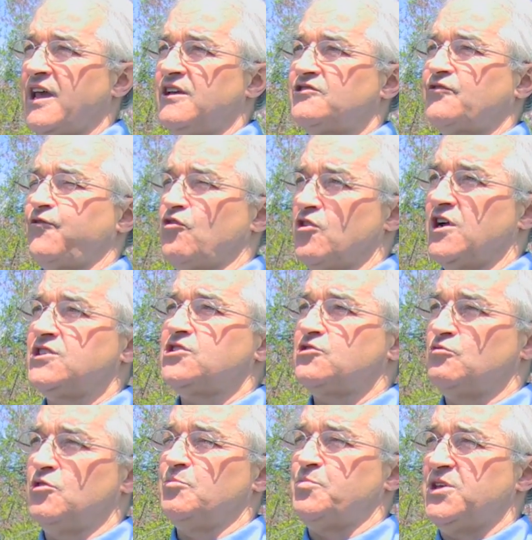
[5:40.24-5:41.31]
case for us
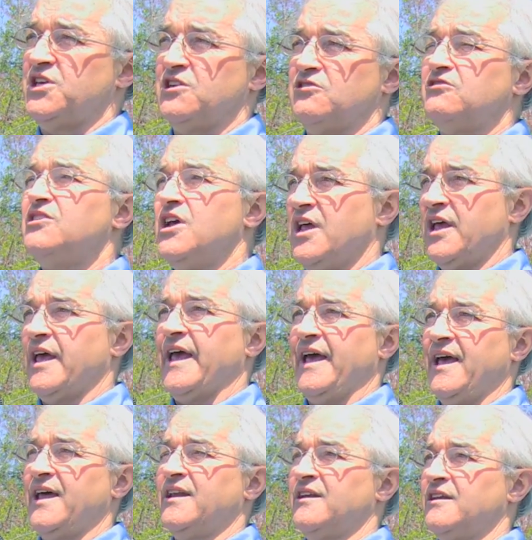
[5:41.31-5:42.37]
to appeal
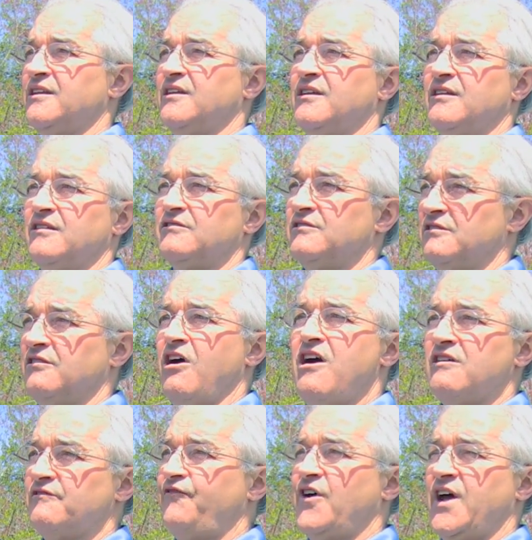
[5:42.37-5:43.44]
and long